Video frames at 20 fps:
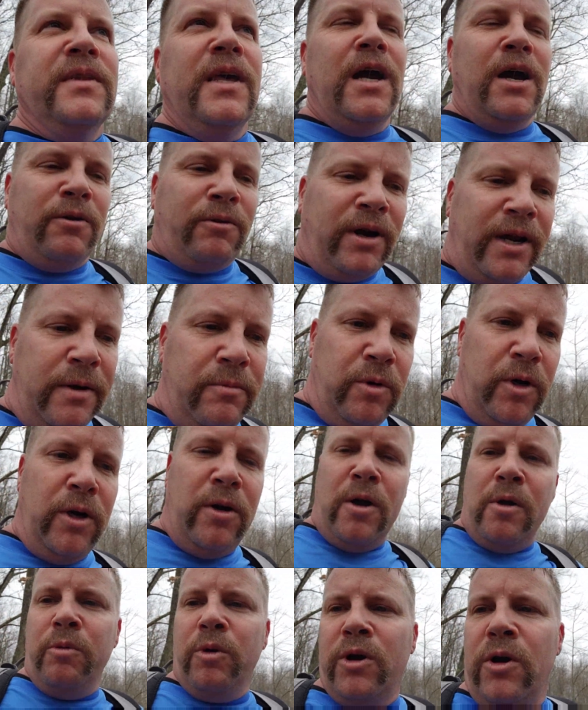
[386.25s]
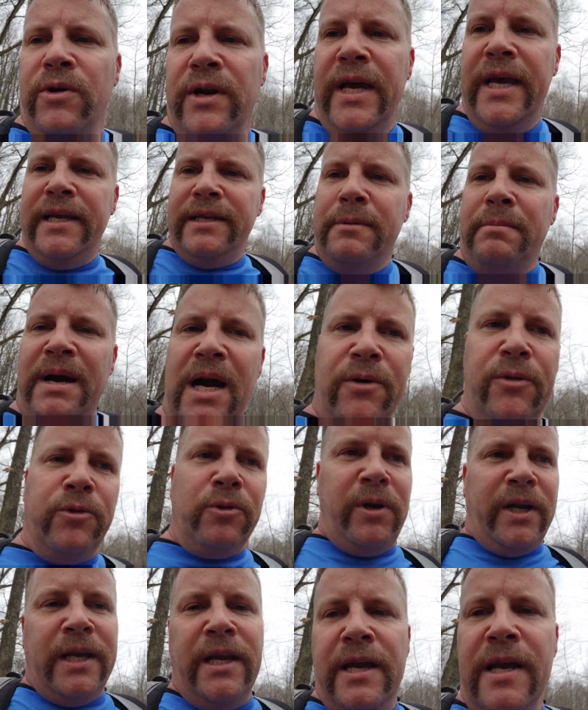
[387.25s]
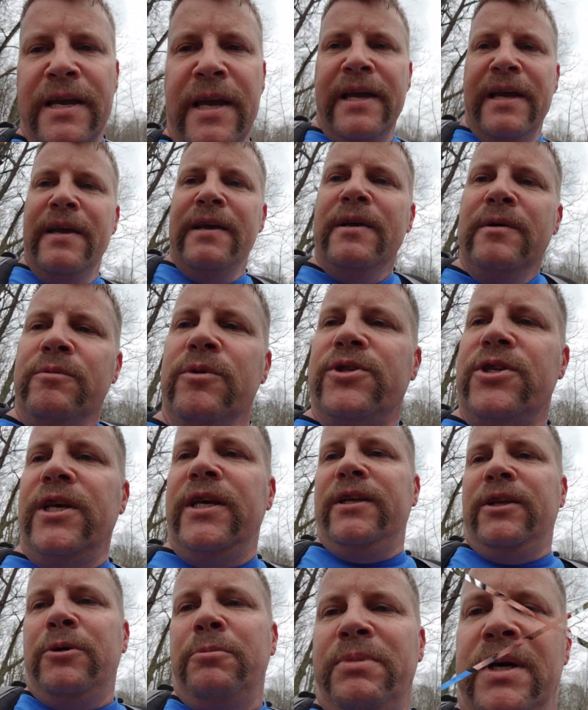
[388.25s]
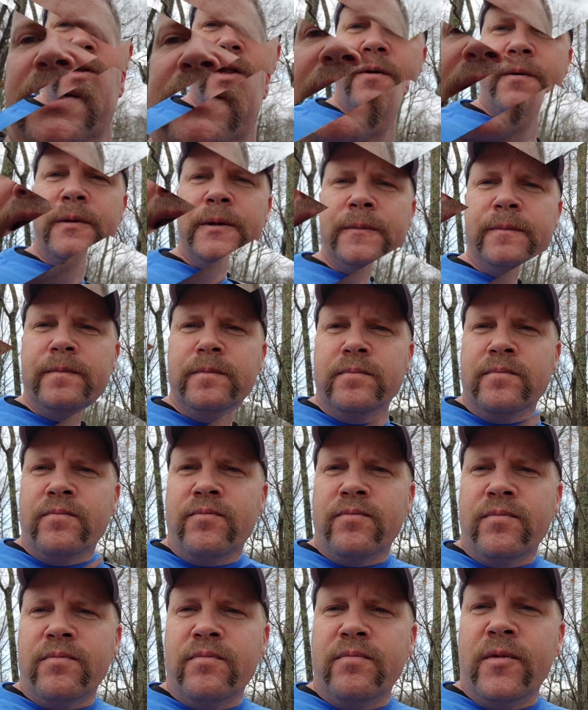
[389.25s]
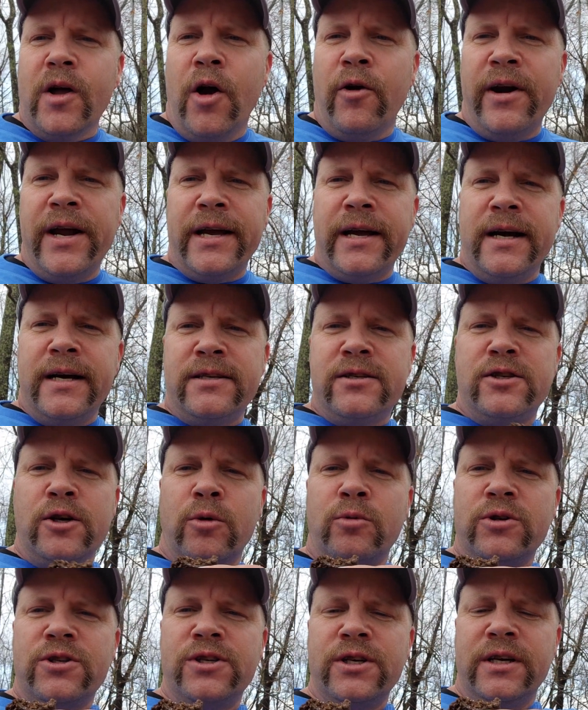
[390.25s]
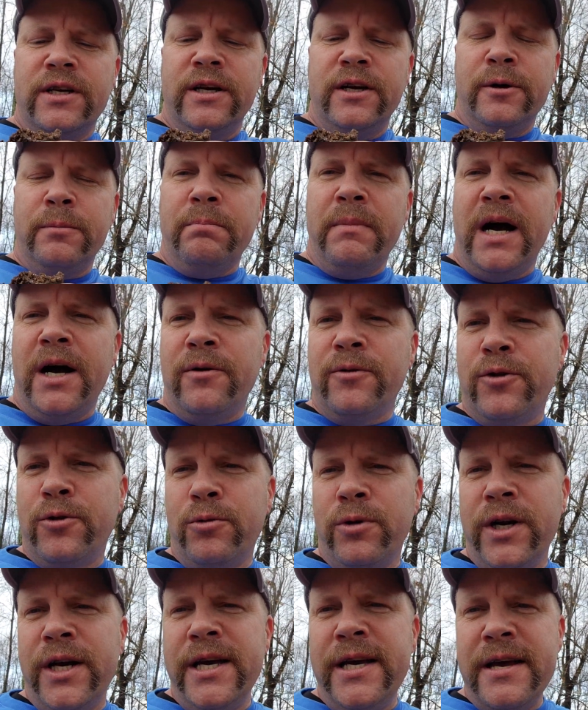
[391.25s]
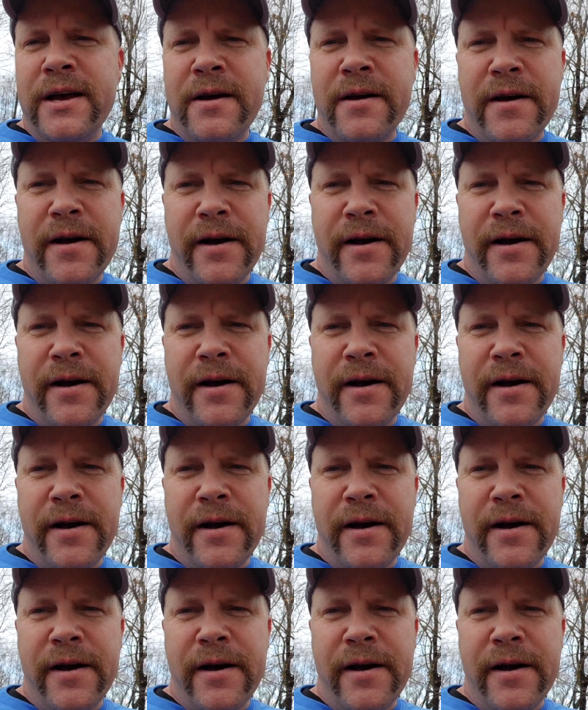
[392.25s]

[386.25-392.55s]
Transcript: All right, well, we're going to head to mile 3. We'll see you in a little bit. All right, guys, so we're sitting here at mile 3.